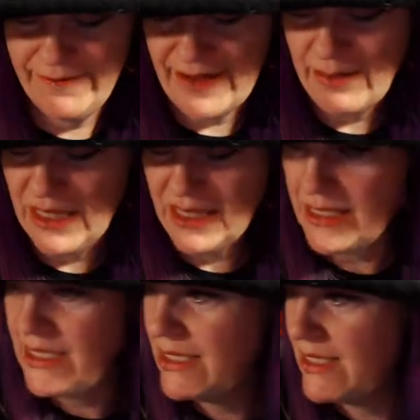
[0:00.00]

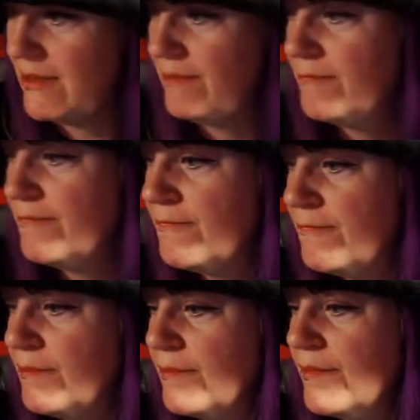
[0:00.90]
fabulousness.
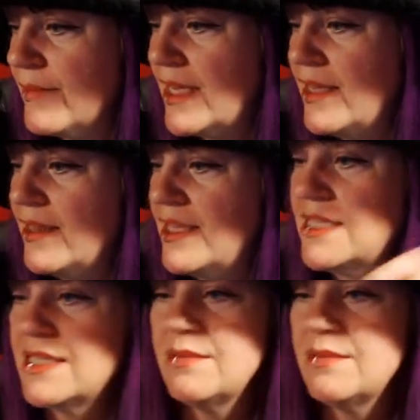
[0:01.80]
This is a